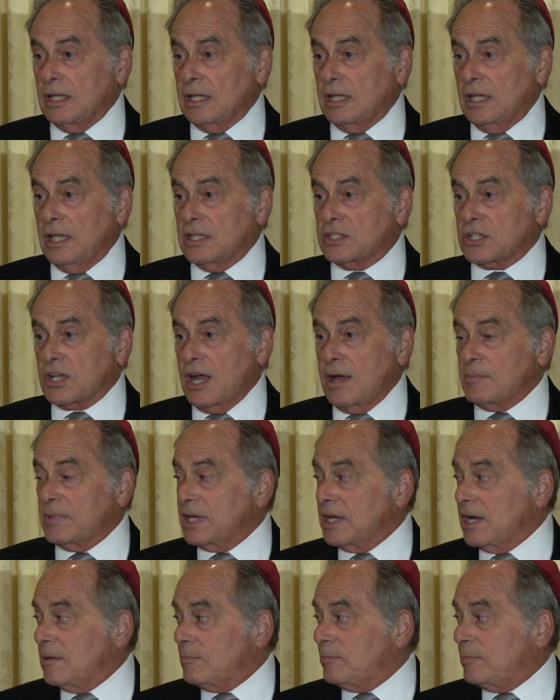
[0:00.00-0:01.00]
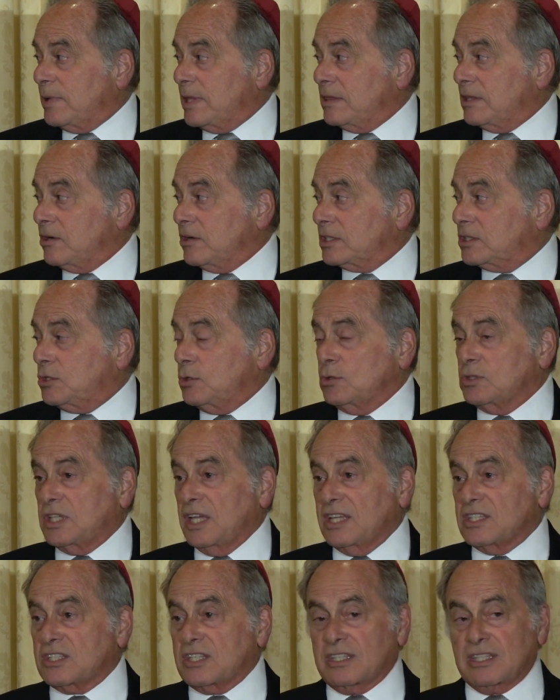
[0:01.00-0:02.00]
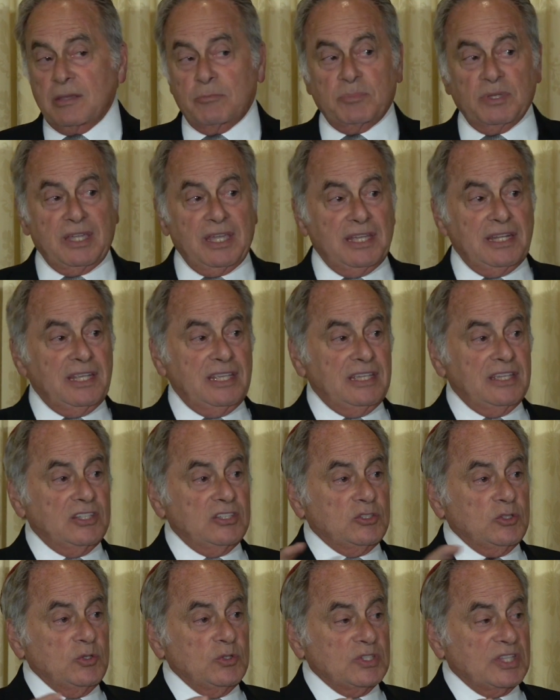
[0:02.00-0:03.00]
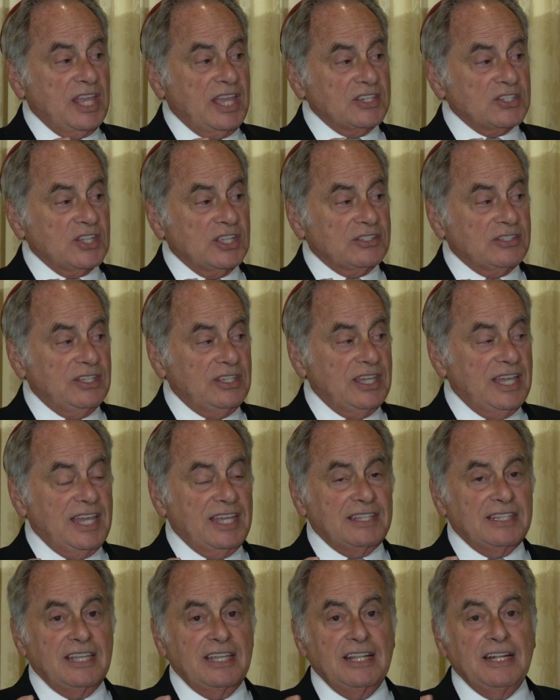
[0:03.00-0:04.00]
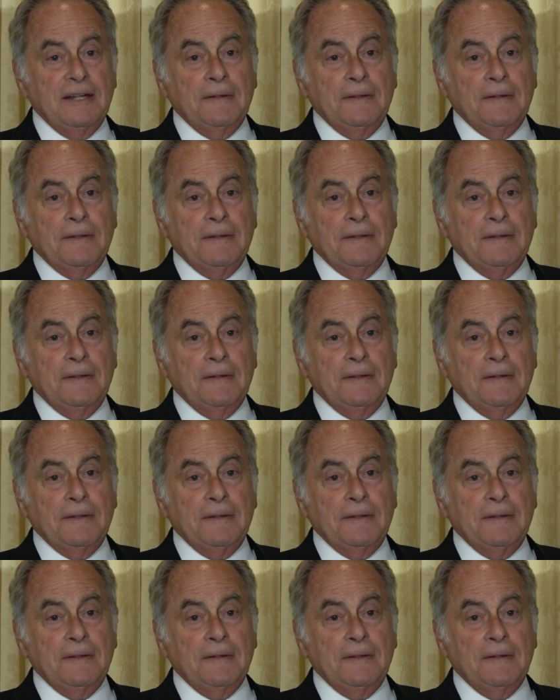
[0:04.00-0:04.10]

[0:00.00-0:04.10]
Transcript: is coming up. And there are 2 days at the beginning and 2 days at the end.